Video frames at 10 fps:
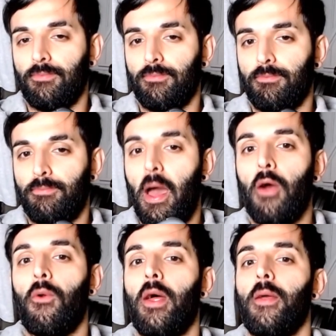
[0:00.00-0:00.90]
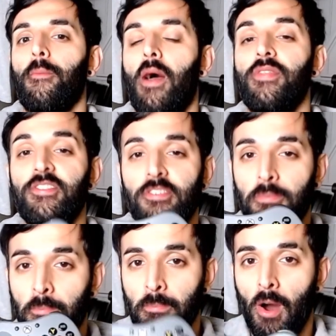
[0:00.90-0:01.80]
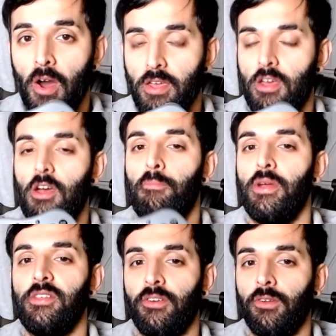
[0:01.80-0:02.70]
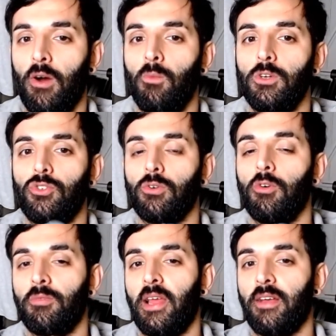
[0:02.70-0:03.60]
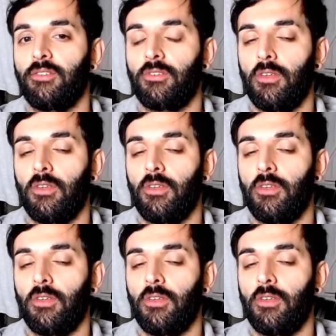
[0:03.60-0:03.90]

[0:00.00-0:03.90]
PowerA, and this is my opinion on which one comes last.